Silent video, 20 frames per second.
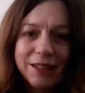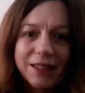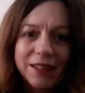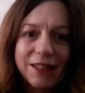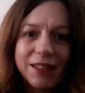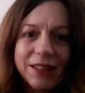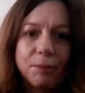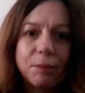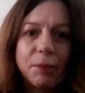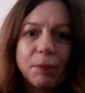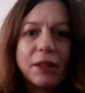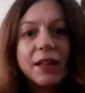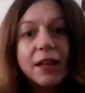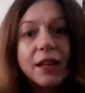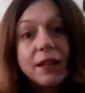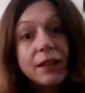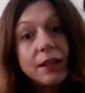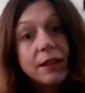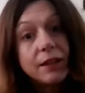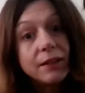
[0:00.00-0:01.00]
you know. But
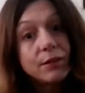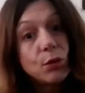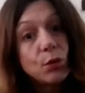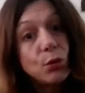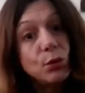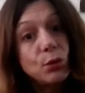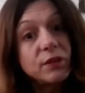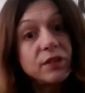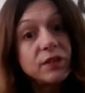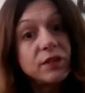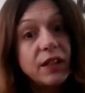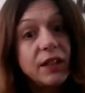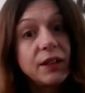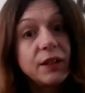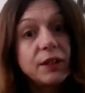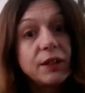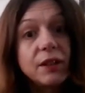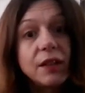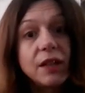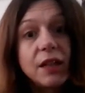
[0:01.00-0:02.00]
then there's
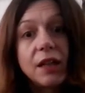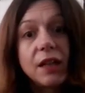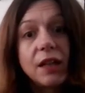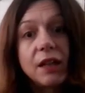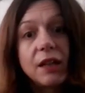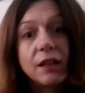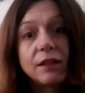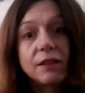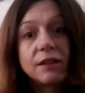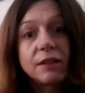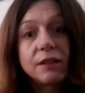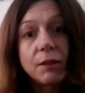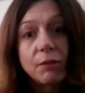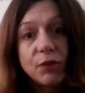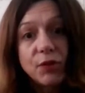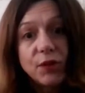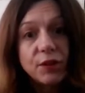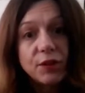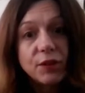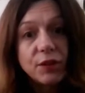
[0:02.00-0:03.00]
also some
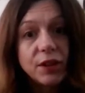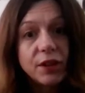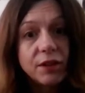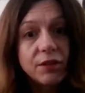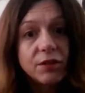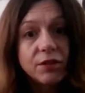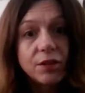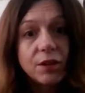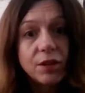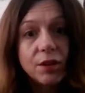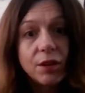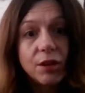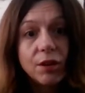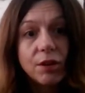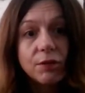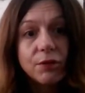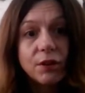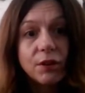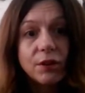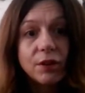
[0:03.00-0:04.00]
photos
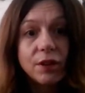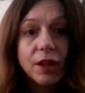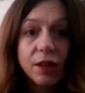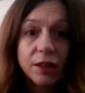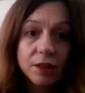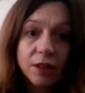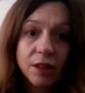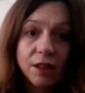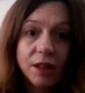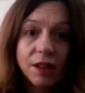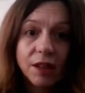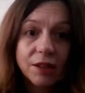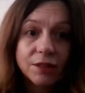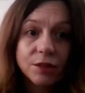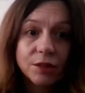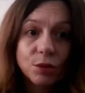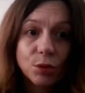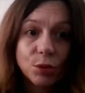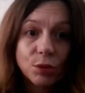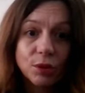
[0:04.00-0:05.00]
of the third
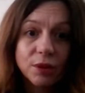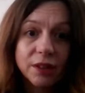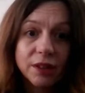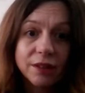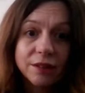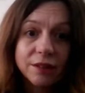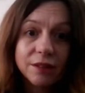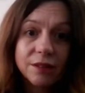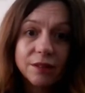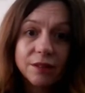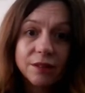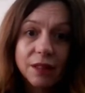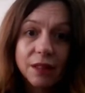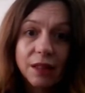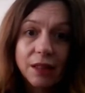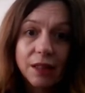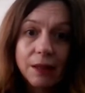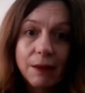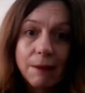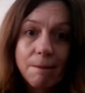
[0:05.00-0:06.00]
class quarters,
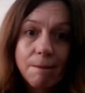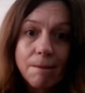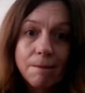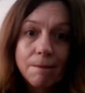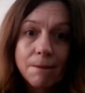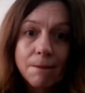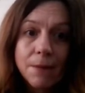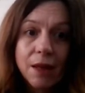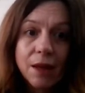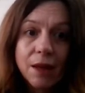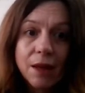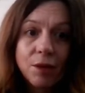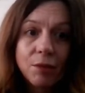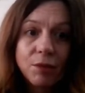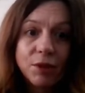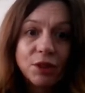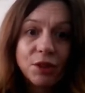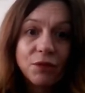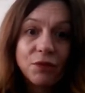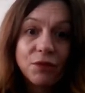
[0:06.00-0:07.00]

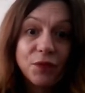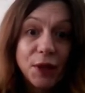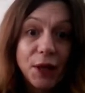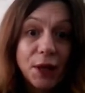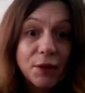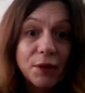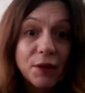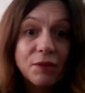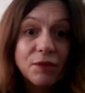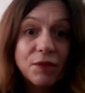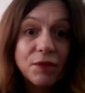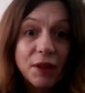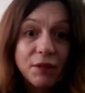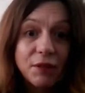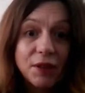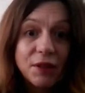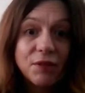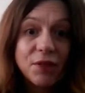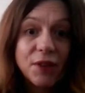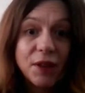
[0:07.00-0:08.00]
which are very,
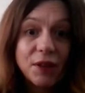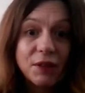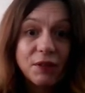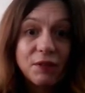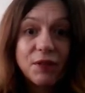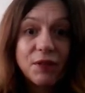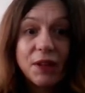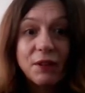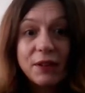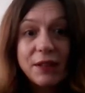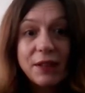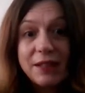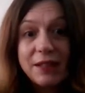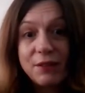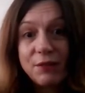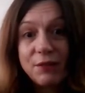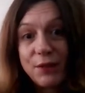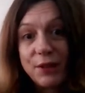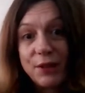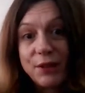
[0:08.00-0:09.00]
very, very, very
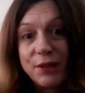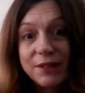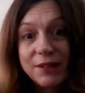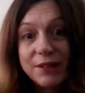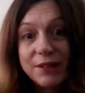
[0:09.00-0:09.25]
different.